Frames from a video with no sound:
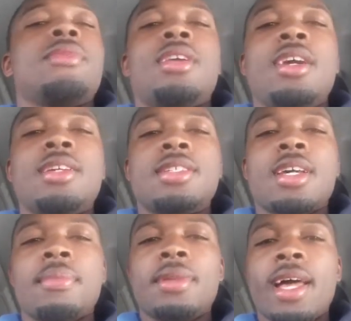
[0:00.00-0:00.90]
hit us
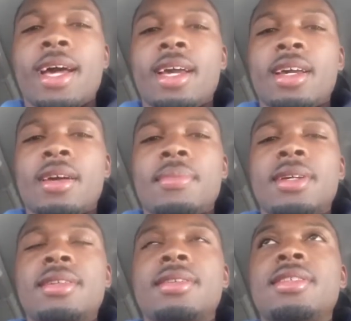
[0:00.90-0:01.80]
up
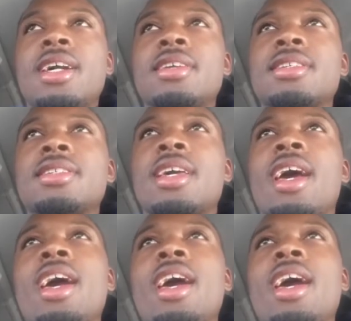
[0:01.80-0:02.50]
tells us like,